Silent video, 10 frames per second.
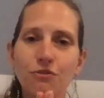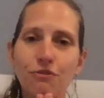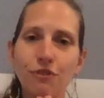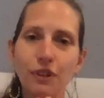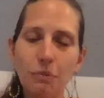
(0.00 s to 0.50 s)

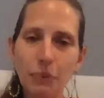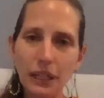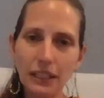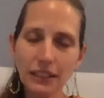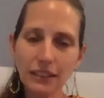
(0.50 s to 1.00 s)

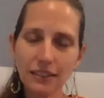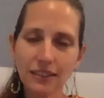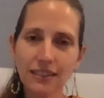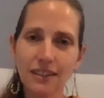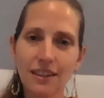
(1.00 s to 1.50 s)
flipping
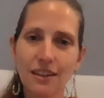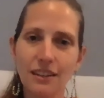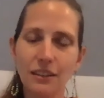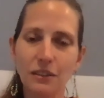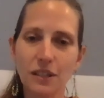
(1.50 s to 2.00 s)
the
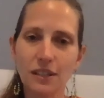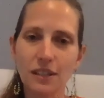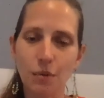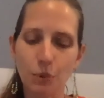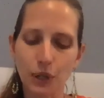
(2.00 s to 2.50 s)
lotus
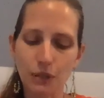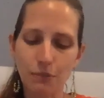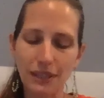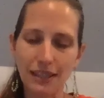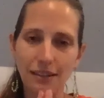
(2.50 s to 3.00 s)
upward,
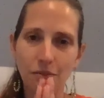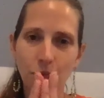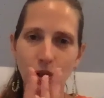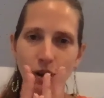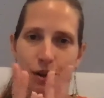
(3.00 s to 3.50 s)
but then
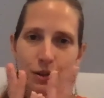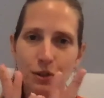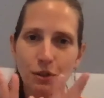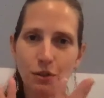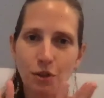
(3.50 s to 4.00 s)
we're
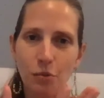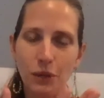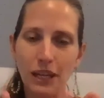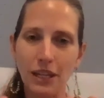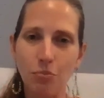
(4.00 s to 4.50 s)
also
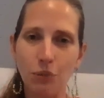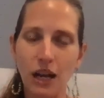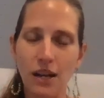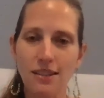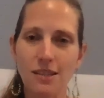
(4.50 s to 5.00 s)
opening and
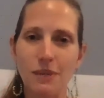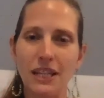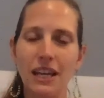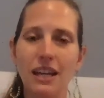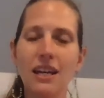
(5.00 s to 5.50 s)
blossoming it.